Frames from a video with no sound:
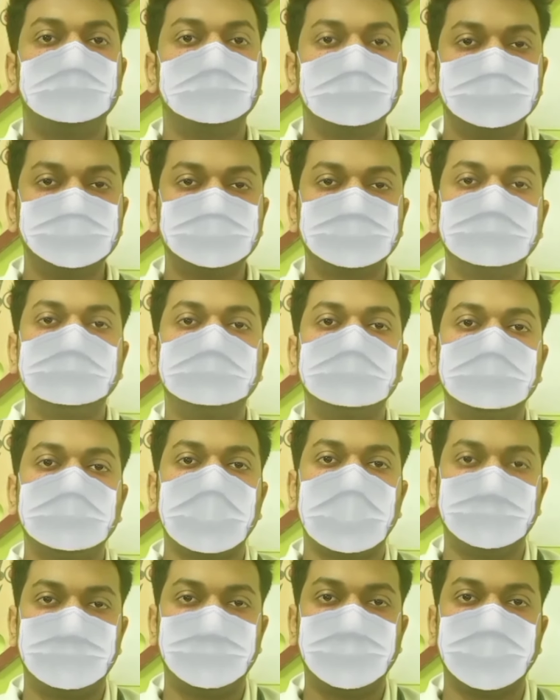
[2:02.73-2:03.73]
positioned her
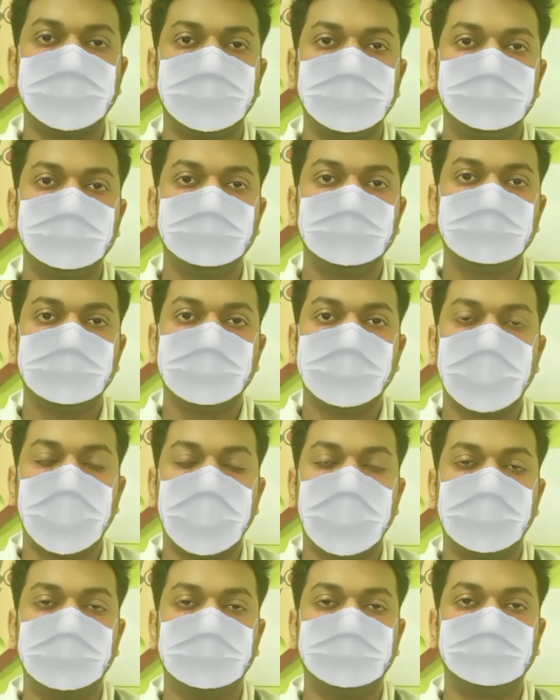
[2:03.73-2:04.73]
upright.
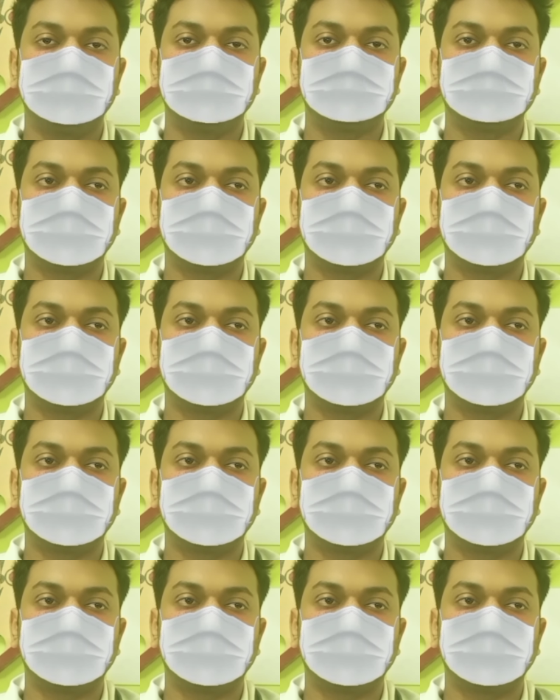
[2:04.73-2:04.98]
And